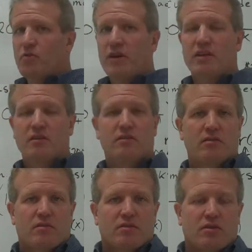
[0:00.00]
way to
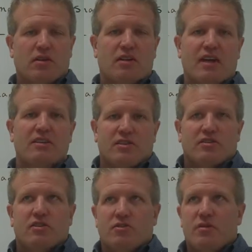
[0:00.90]
look at that is it's
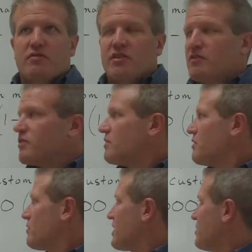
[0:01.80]
the derivative.
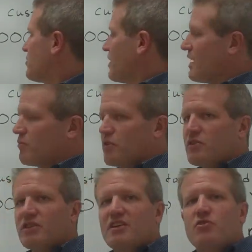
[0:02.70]
Okay, we're
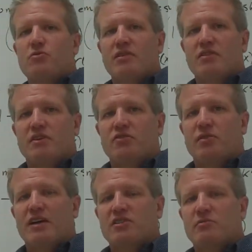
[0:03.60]
using the derivative to
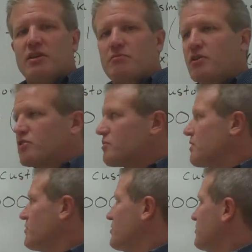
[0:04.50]
estimate the marginal
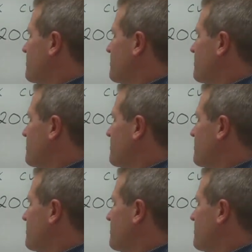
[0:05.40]
revenue.